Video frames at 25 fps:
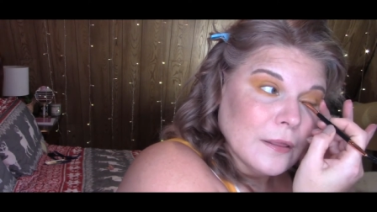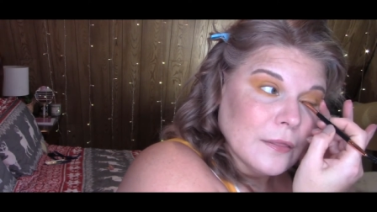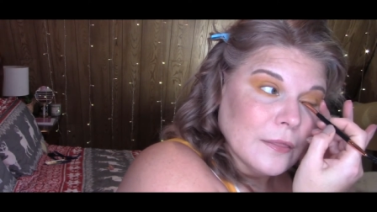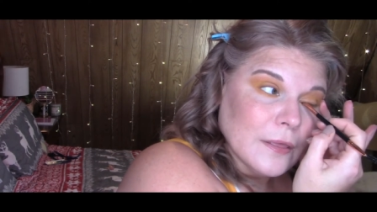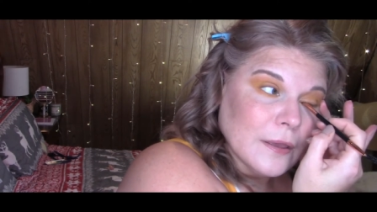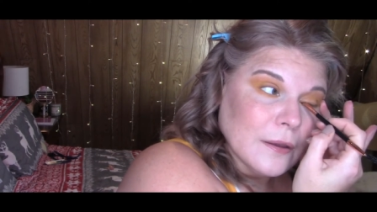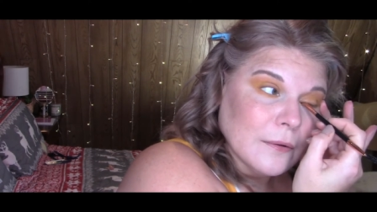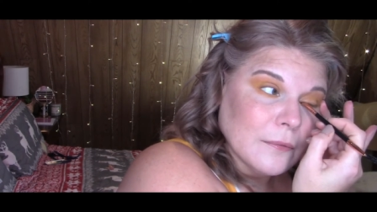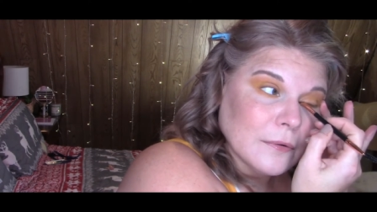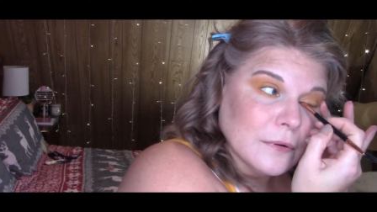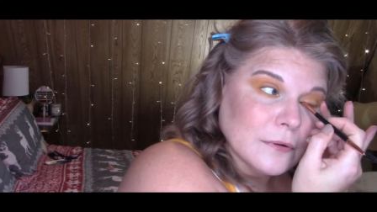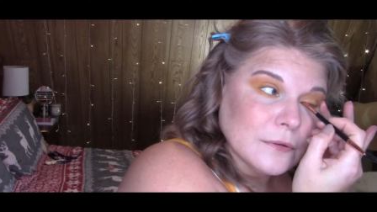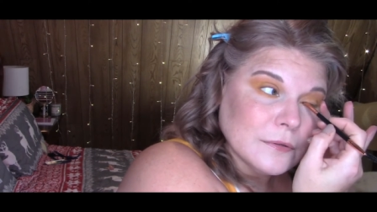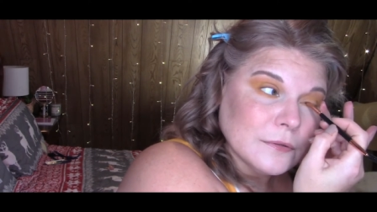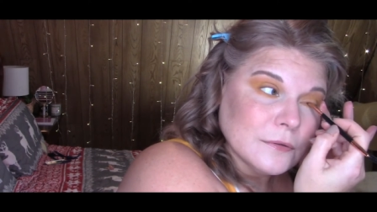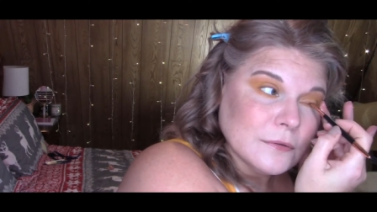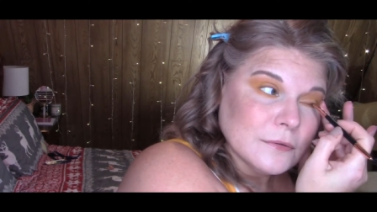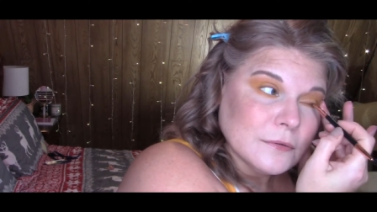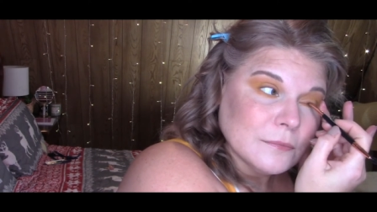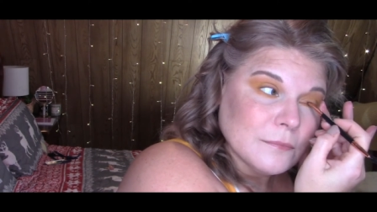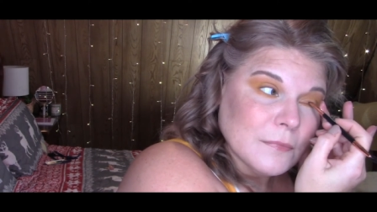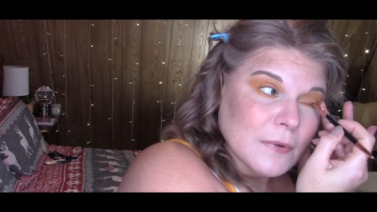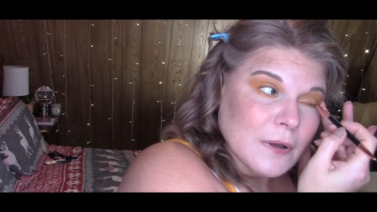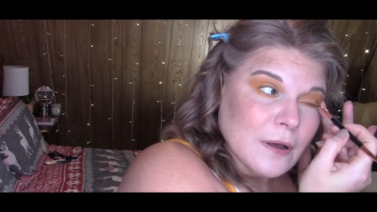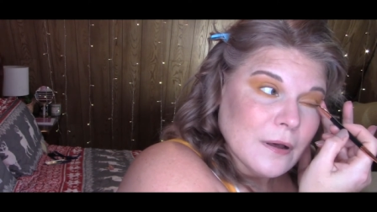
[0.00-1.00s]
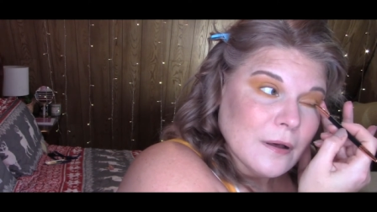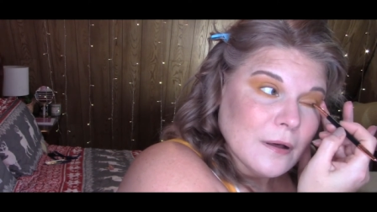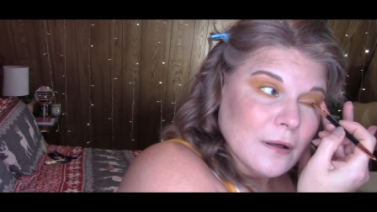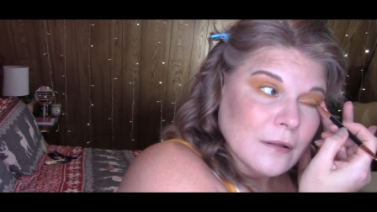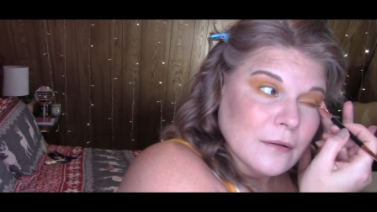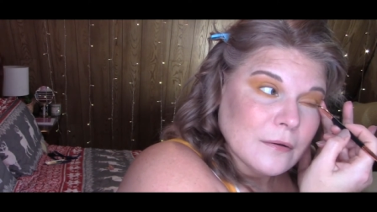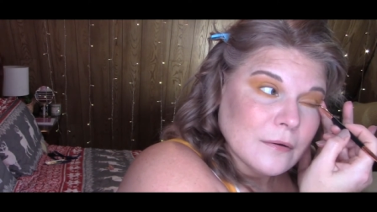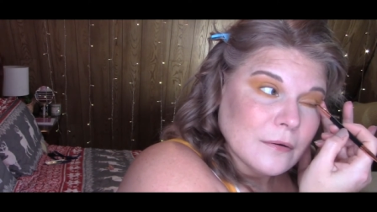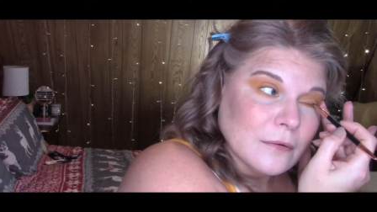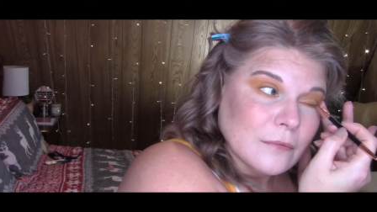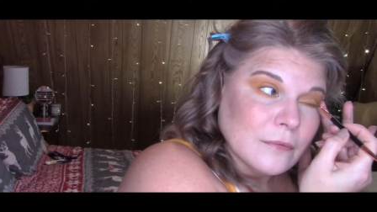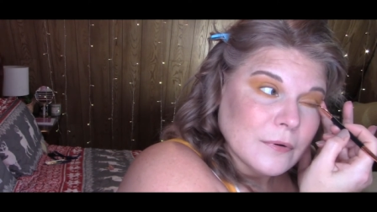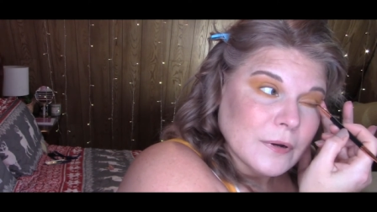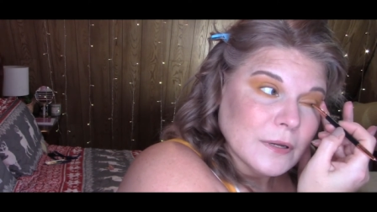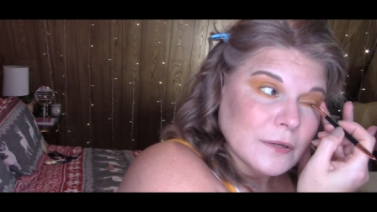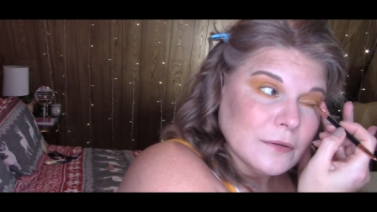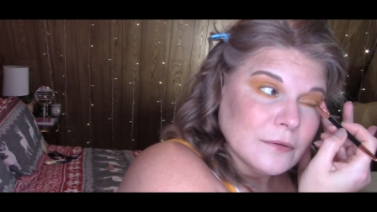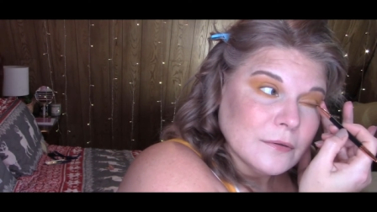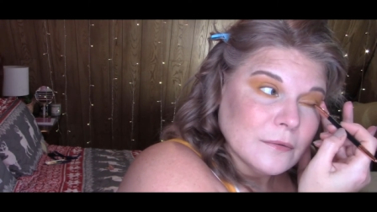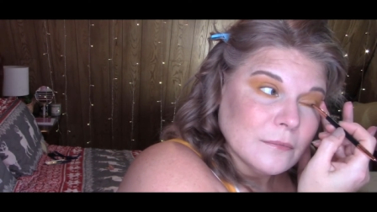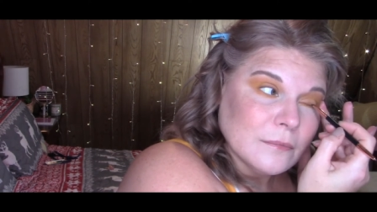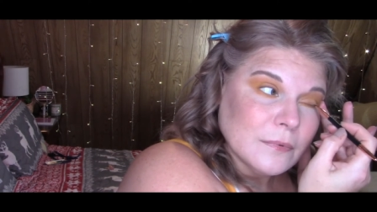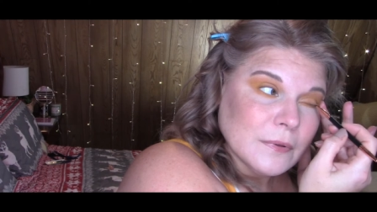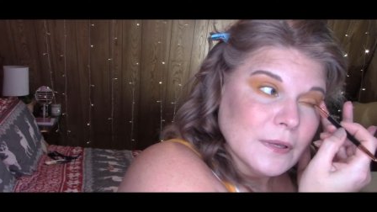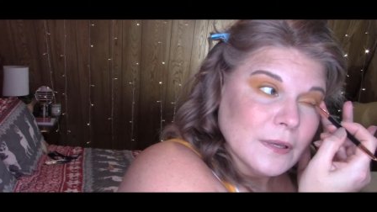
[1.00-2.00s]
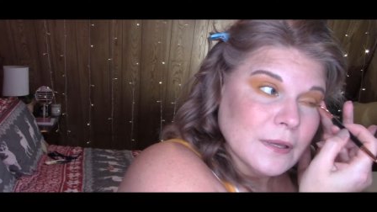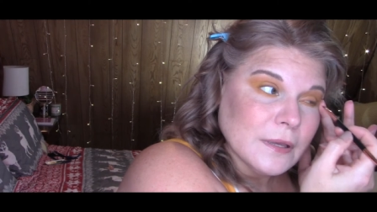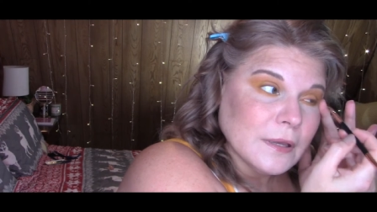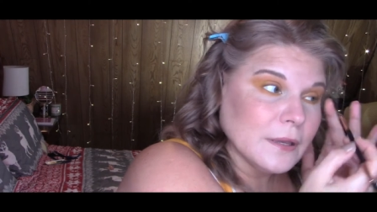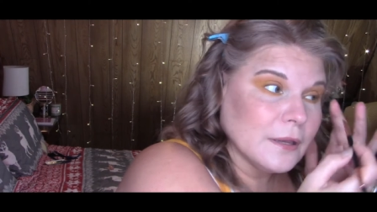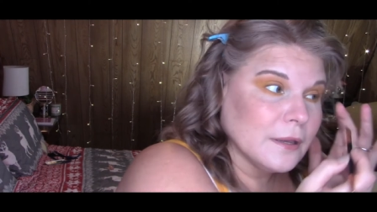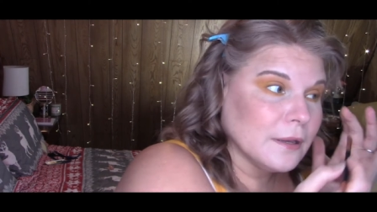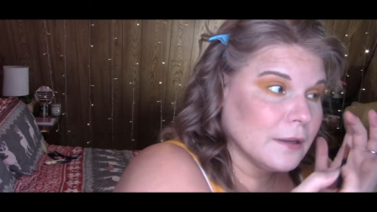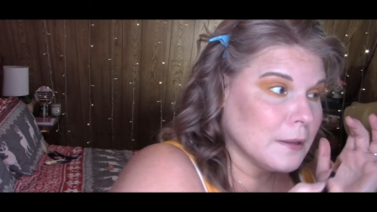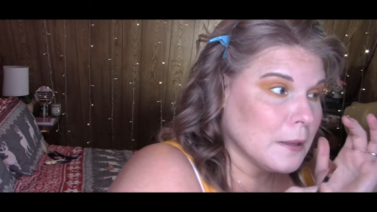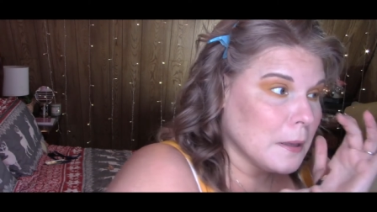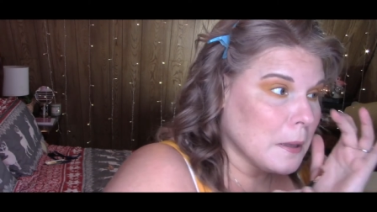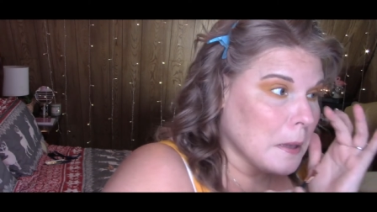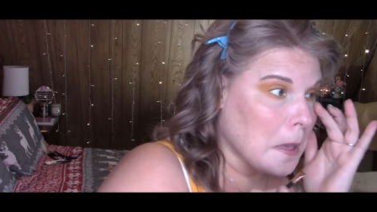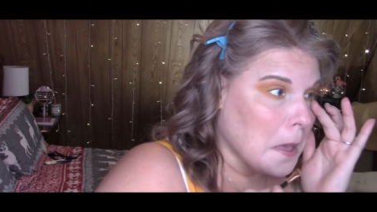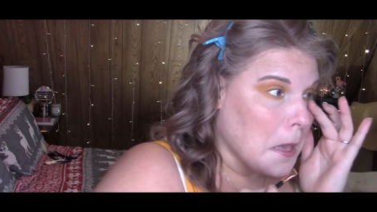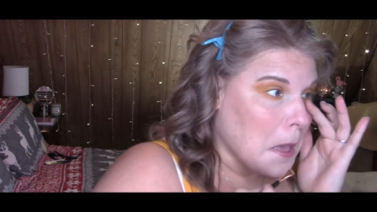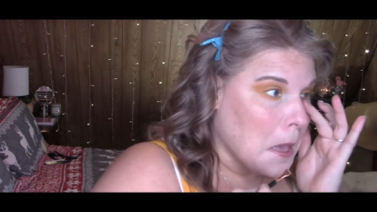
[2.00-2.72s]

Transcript: they were too small or way too big.